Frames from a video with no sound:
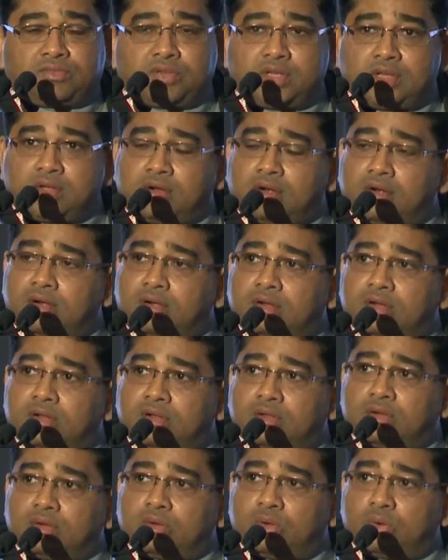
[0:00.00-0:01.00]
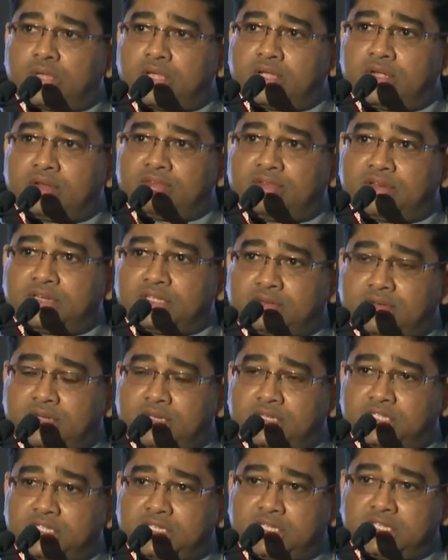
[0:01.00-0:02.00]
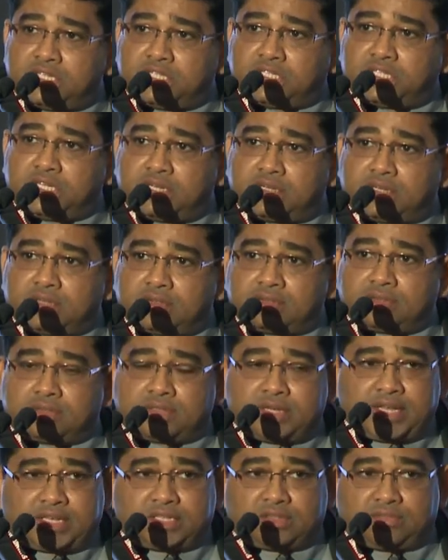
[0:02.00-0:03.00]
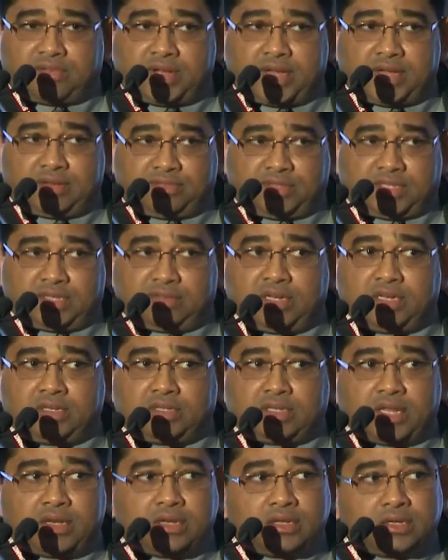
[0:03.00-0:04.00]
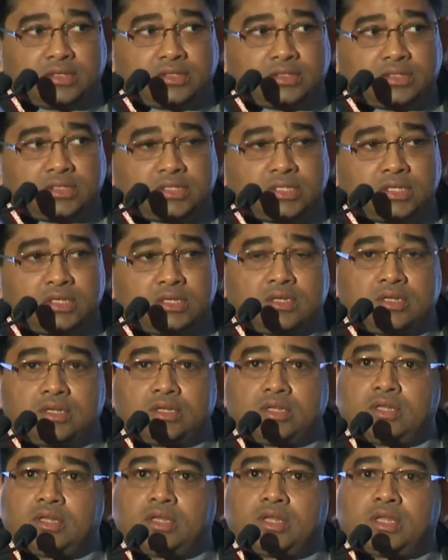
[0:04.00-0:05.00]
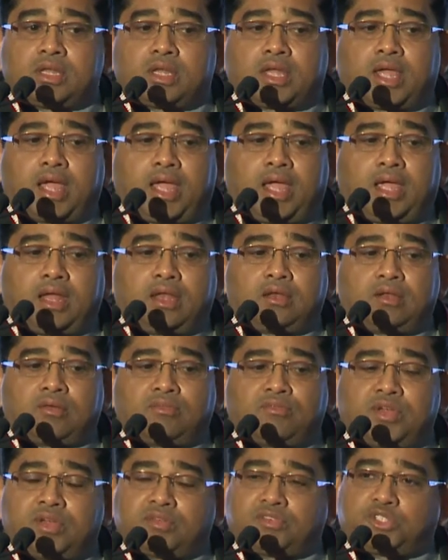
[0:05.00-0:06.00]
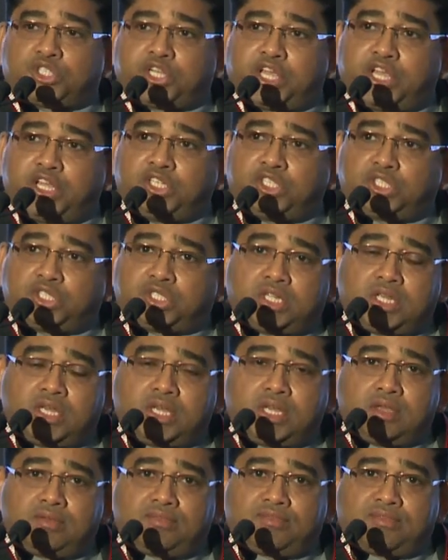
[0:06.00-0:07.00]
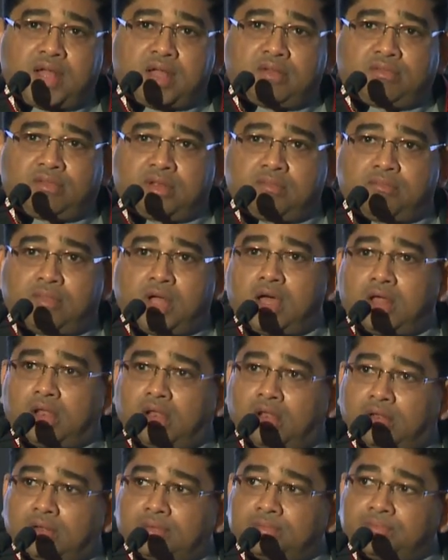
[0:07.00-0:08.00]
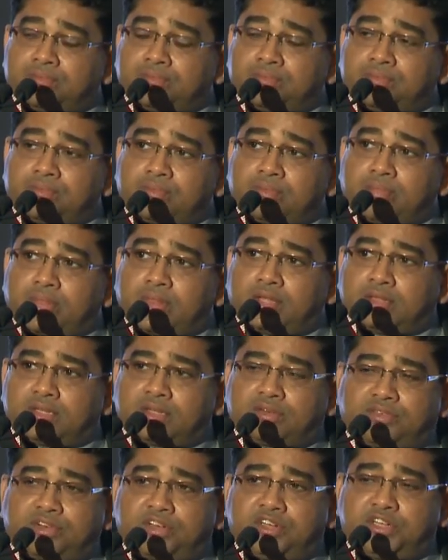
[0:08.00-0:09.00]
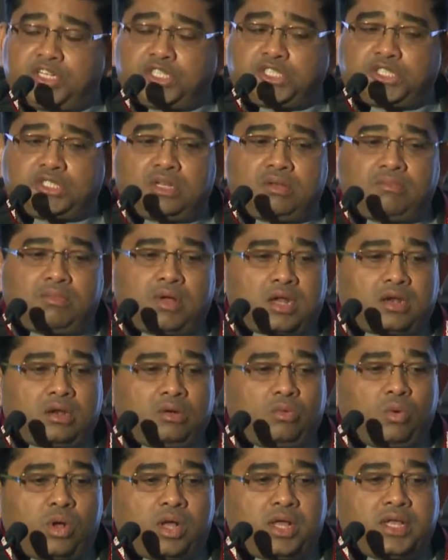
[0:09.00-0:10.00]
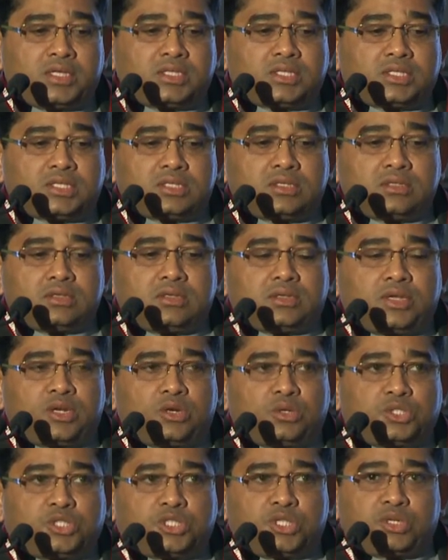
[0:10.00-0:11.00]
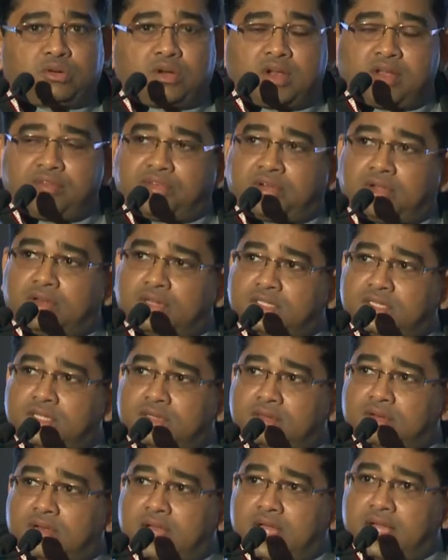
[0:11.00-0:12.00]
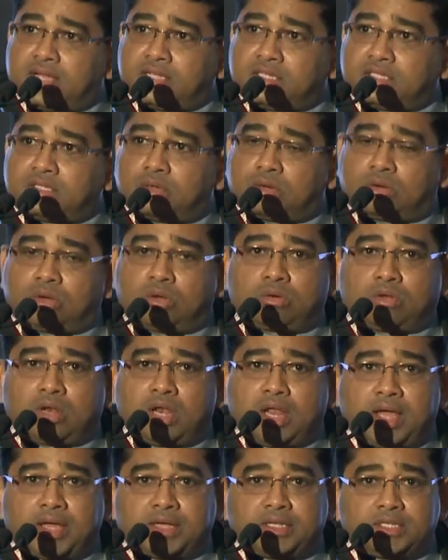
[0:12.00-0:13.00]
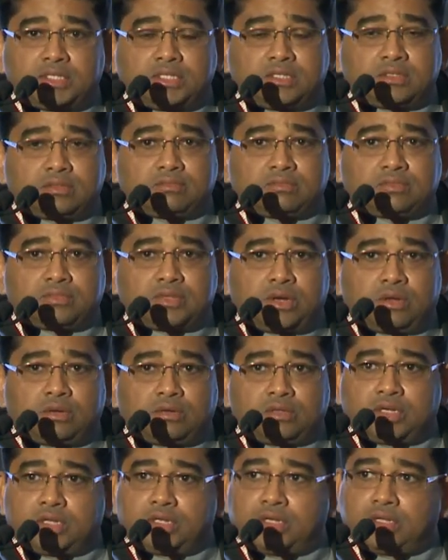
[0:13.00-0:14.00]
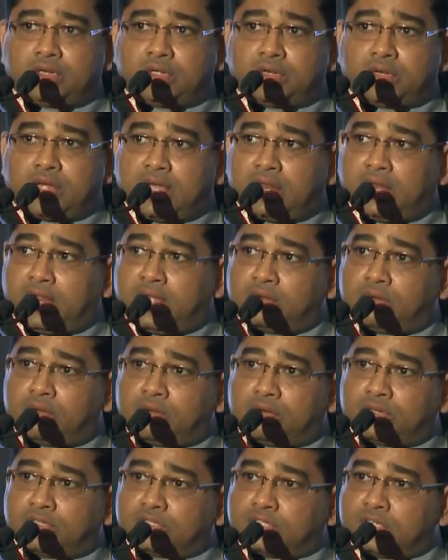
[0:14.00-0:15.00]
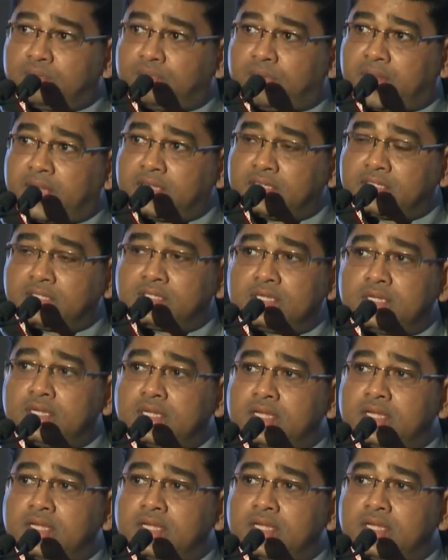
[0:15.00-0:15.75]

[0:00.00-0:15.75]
We are looking at very strategic initiatives next 5, 7, and 10 years. And we have changed the foundry model. The traditional model was, geographically centralized or localized, in an island or in some place.